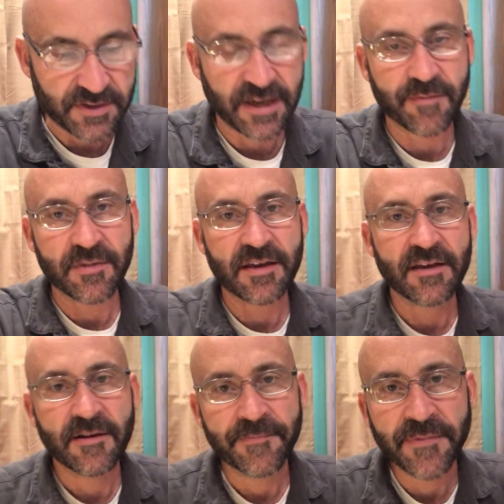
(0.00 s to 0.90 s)
It can
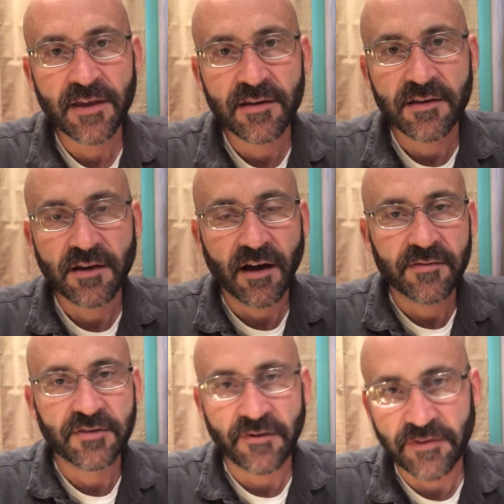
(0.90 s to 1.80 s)
be
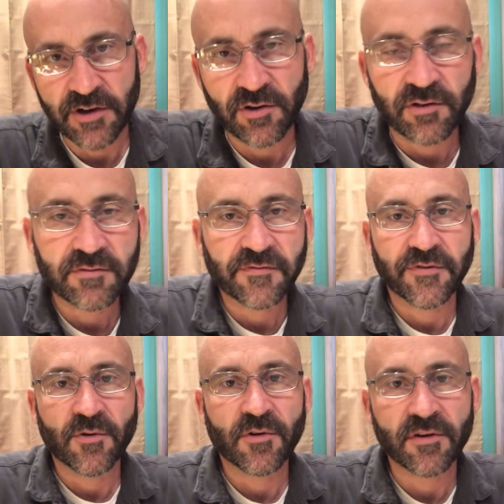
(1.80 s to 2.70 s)
difficult
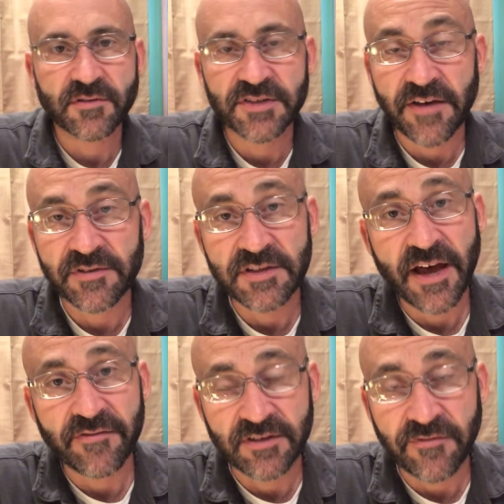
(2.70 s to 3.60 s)
for sevens to
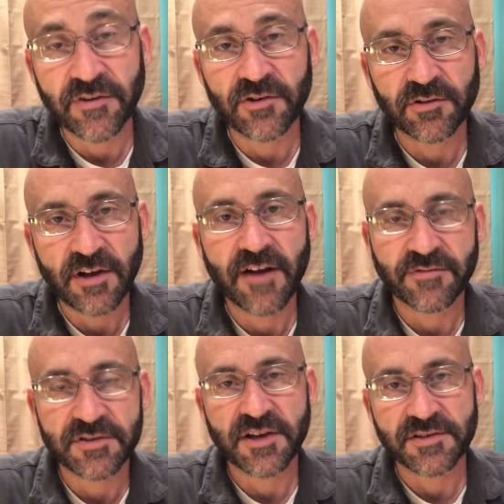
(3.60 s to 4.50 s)
have difficult
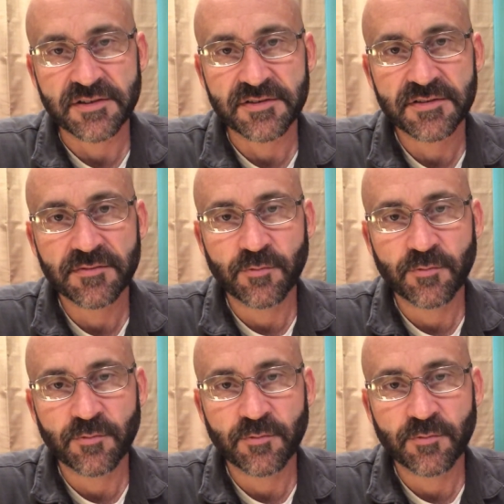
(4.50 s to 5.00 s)
conversations